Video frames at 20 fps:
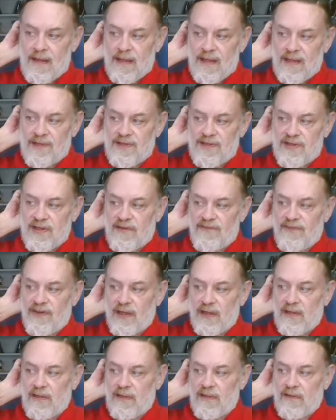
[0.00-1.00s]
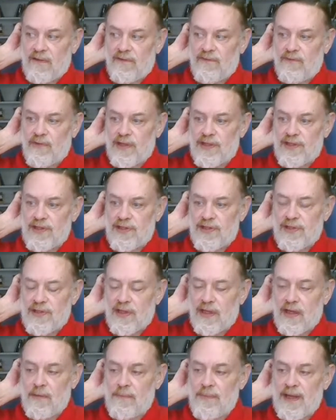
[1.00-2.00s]
in Suffolk, of which
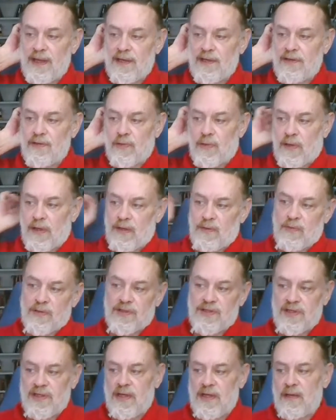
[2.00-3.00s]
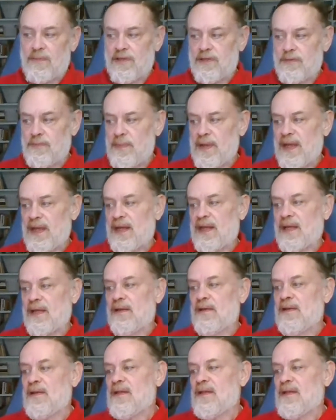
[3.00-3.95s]
the commendatory was Thomas Manning,